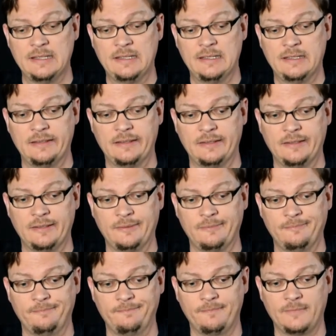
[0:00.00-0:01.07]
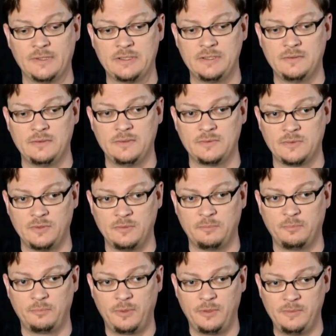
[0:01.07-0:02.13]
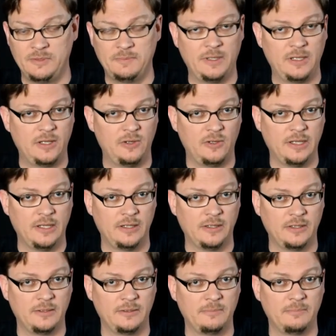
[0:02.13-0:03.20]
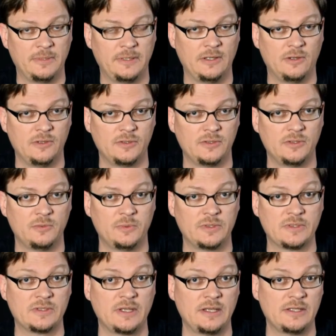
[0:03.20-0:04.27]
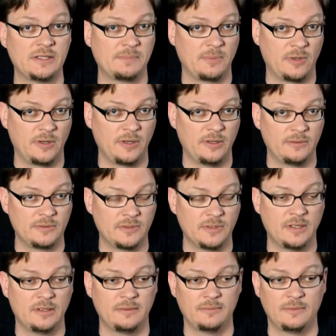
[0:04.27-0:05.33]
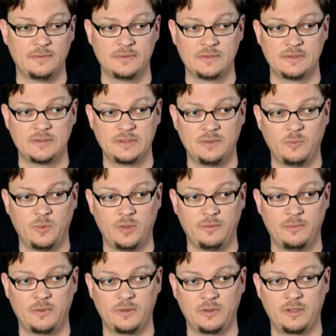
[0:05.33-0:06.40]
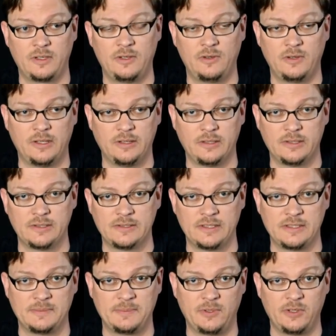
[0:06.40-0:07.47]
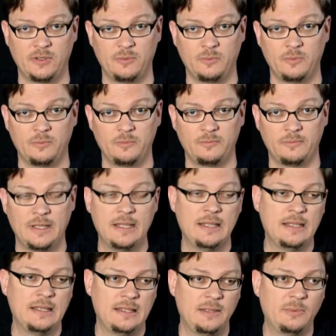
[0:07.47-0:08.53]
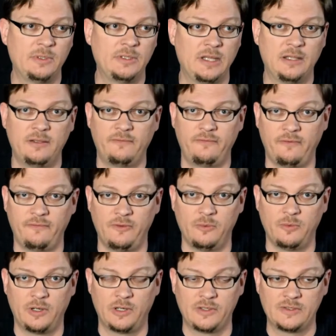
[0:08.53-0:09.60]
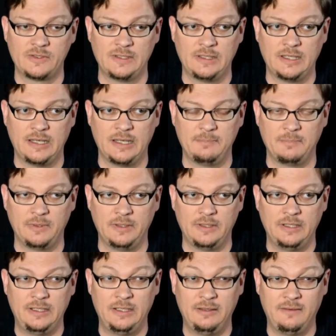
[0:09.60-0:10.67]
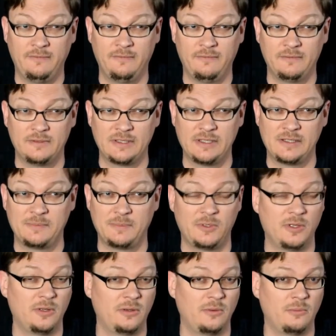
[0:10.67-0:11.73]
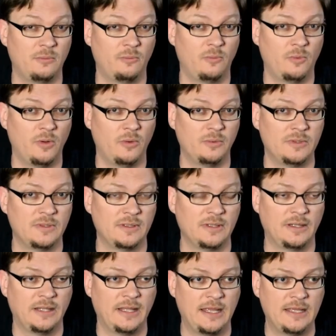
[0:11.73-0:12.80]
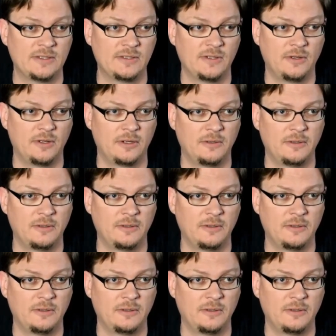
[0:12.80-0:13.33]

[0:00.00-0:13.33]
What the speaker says: it was written pretty much by Kieron Gillen, but then also with Spurrier. There's somewhere where Kieron Gillen and Spurrier, they worked together for a few arcs, and then I believe Spurrier wrote the last arc,